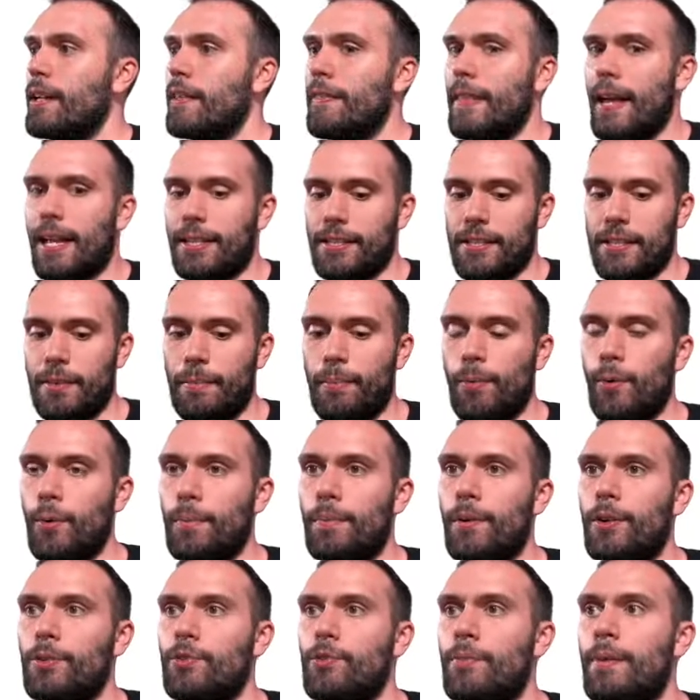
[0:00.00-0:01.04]
That's the
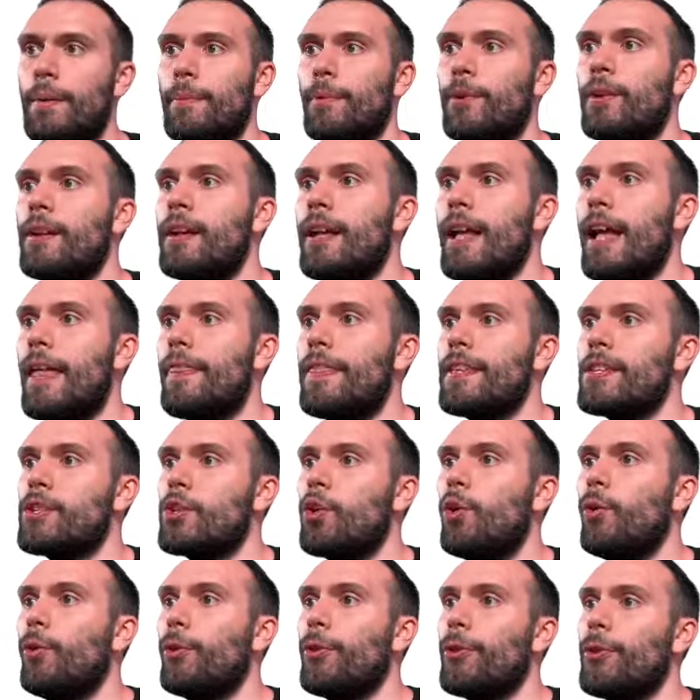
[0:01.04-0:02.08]
important part to remember. And this
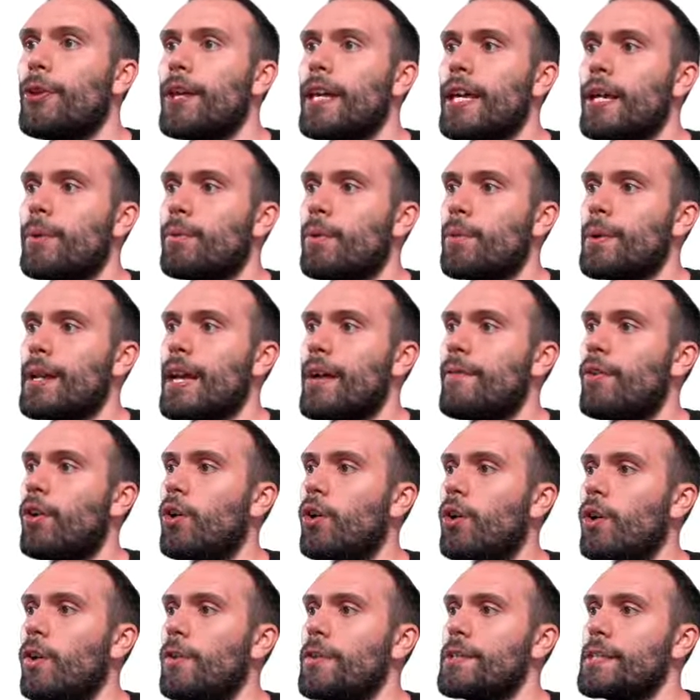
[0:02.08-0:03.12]
whole thing where we have
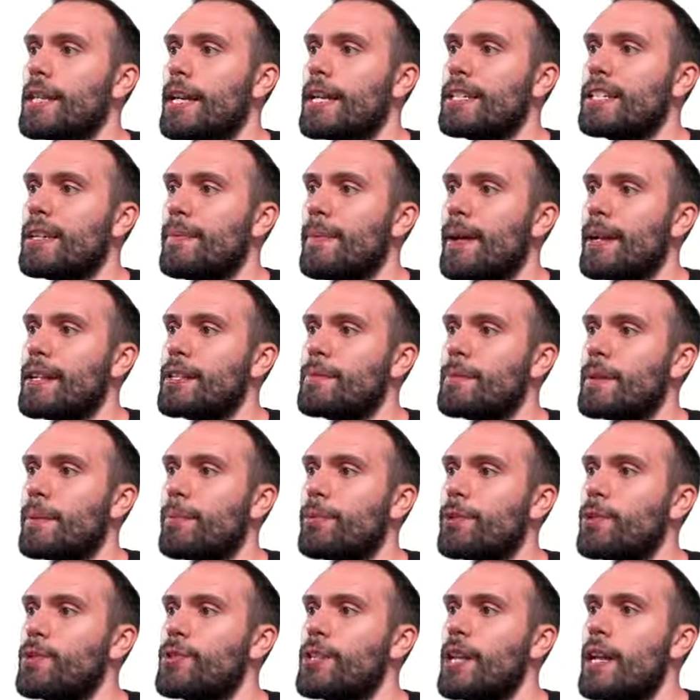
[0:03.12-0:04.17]
all these antibodies being
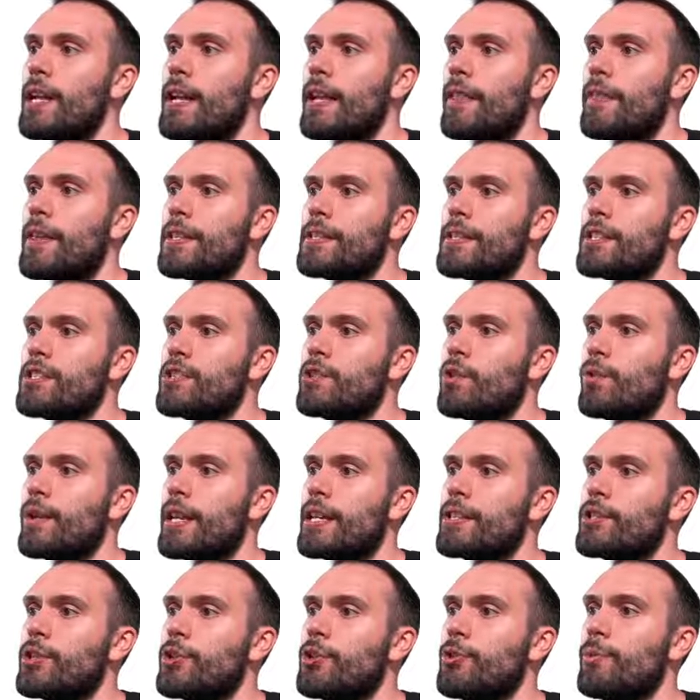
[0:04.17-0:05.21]
produced, this is known
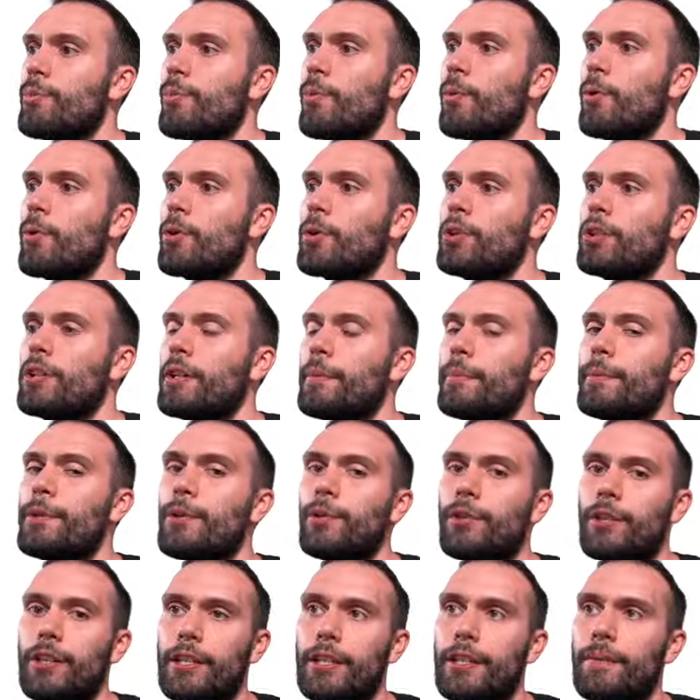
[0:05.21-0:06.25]
as humoral
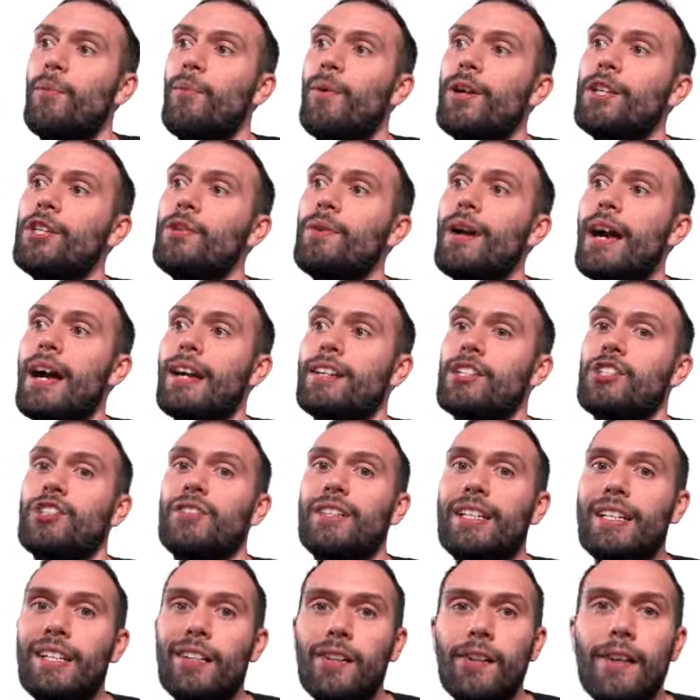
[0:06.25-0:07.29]
immunity. When you
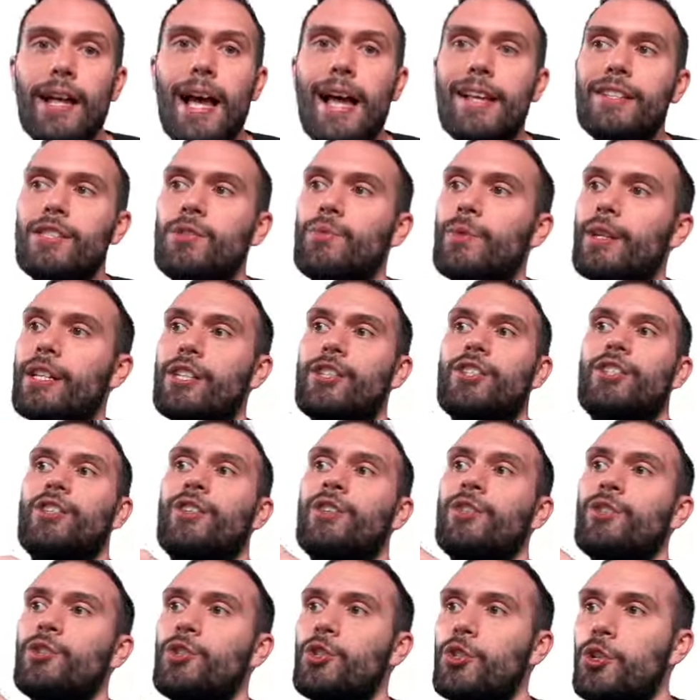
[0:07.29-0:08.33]
actually class switch
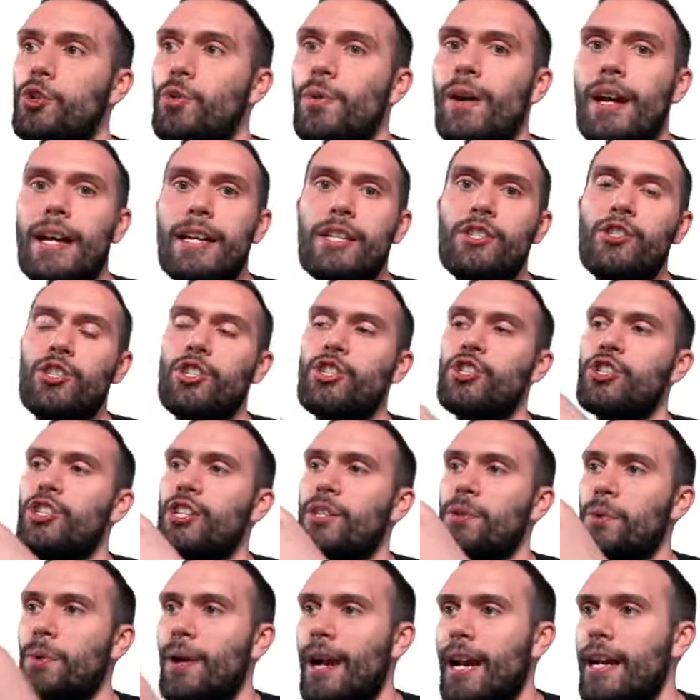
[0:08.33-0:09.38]
to
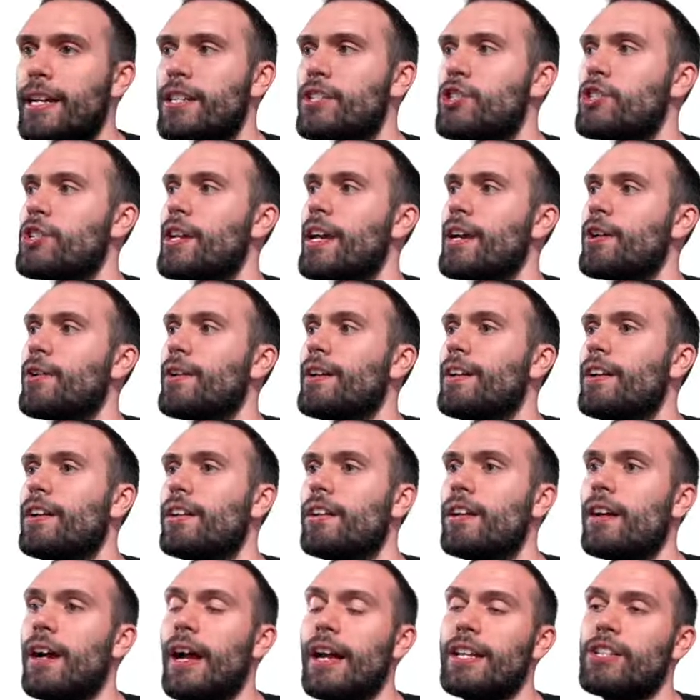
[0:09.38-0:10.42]
IgG or IgA or
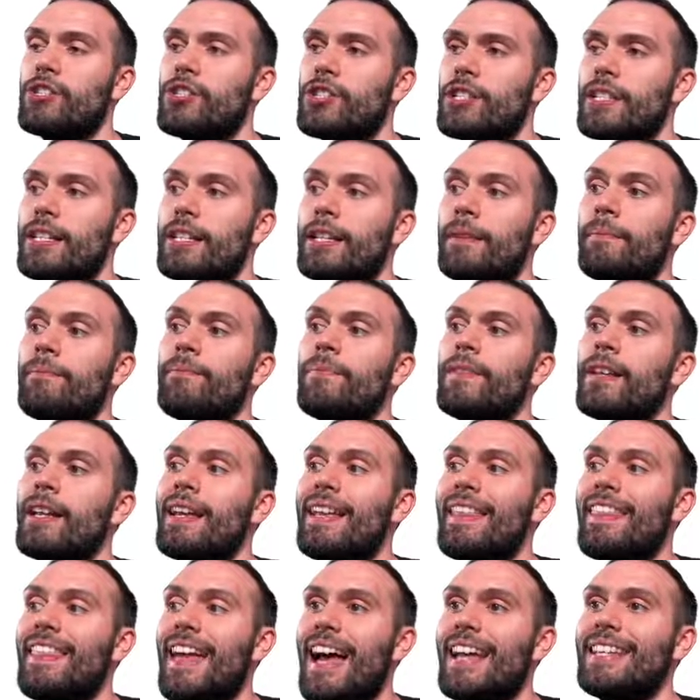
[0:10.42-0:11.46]
uh, IgE,
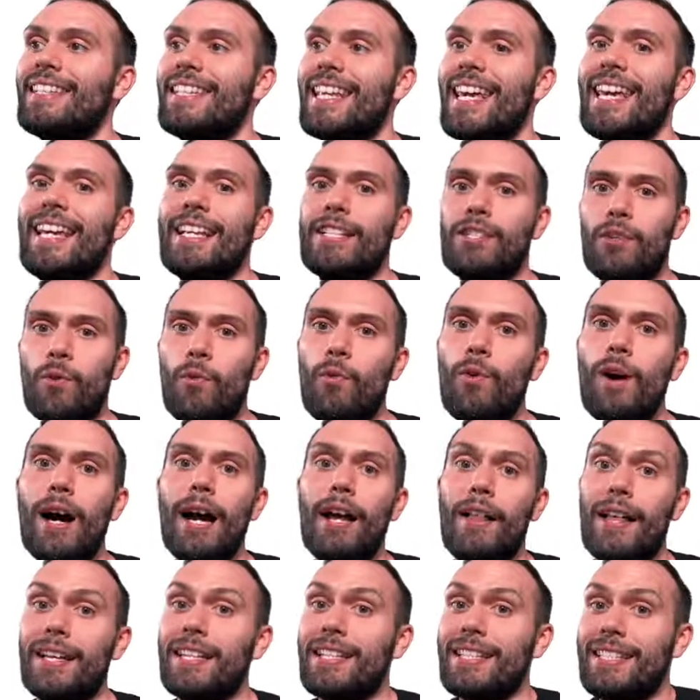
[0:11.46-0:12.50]
that takes a
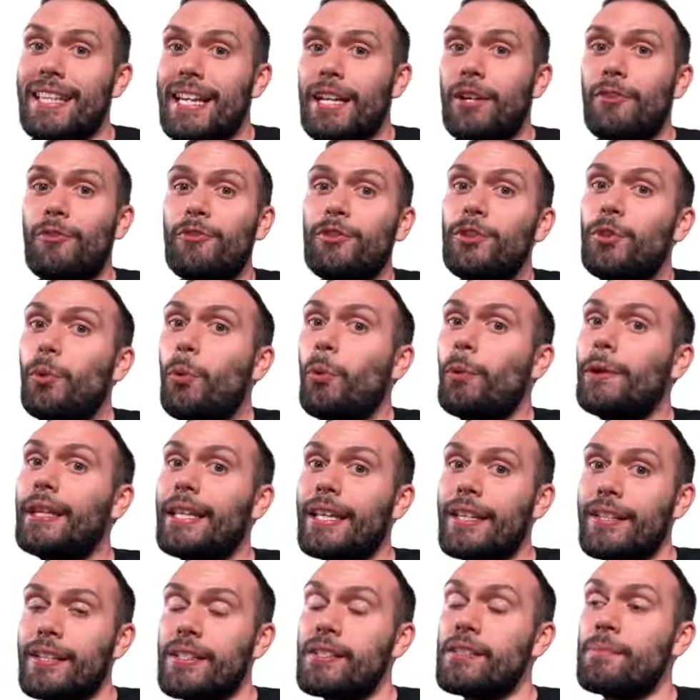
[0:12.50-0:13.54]
while. That could take a few
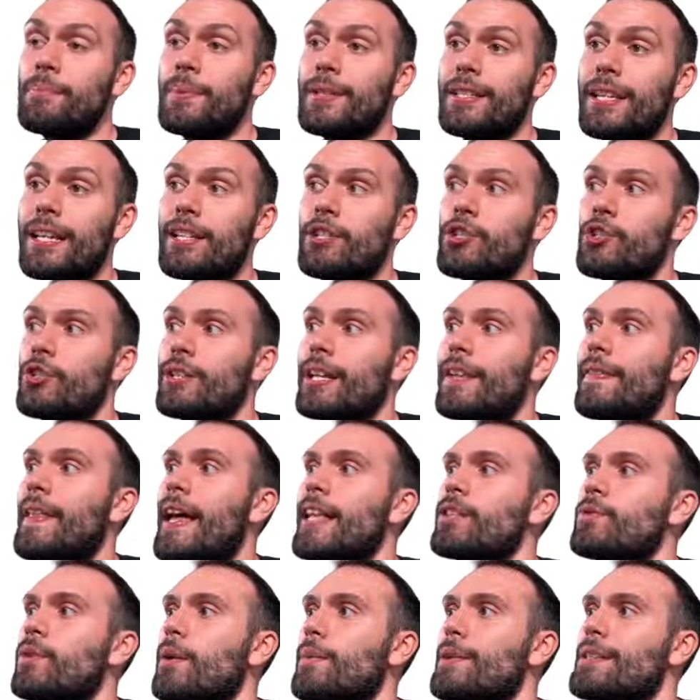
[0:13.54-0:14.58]
weeks potentially. And
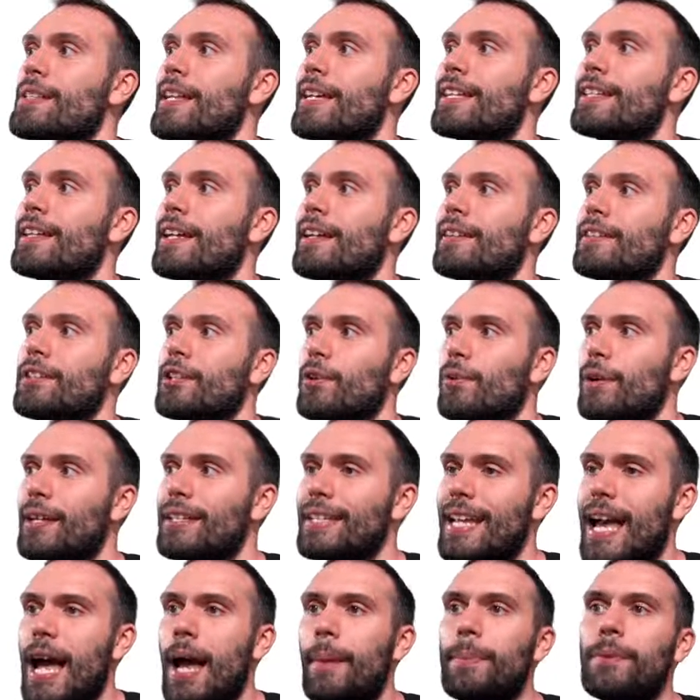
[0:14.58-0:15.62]
that's why we say, uh, you know,
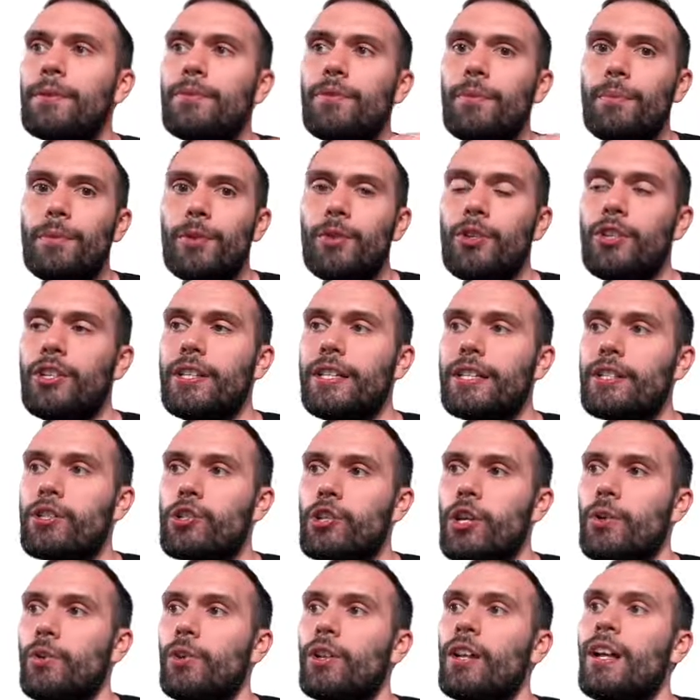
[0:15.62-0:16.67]
adaptive immunity in
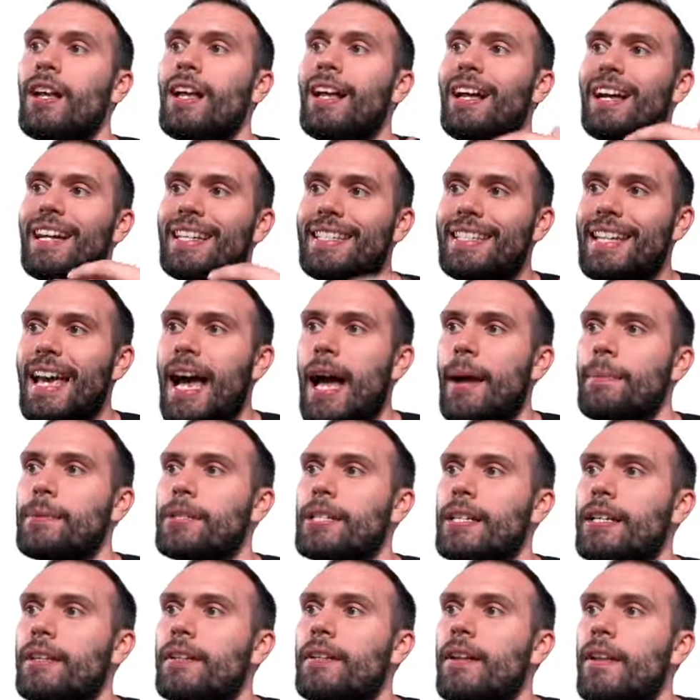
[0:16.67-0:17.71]
general,
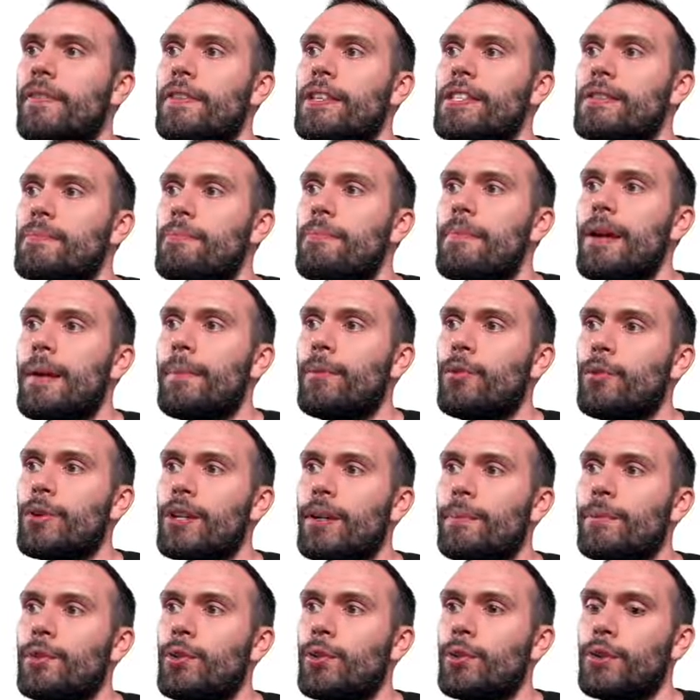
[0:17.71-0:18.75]
adapting these memory
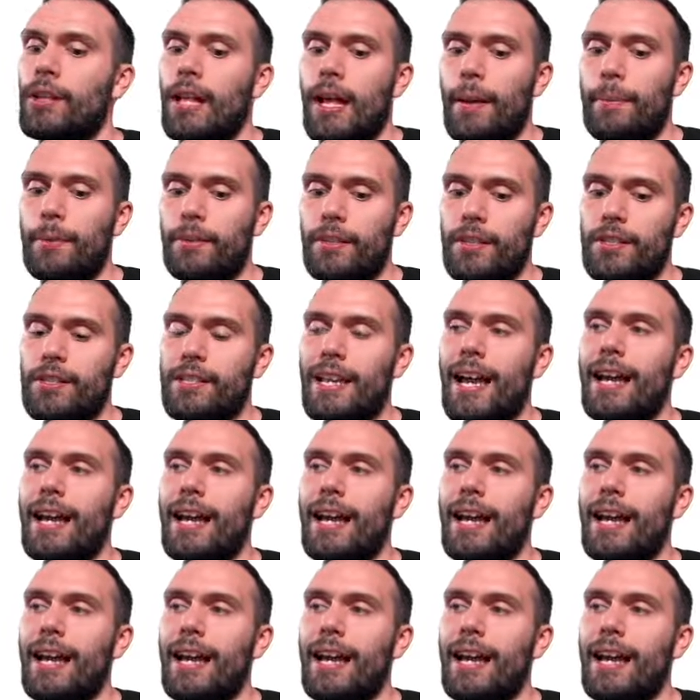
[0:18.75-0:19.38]
immunoglobulins.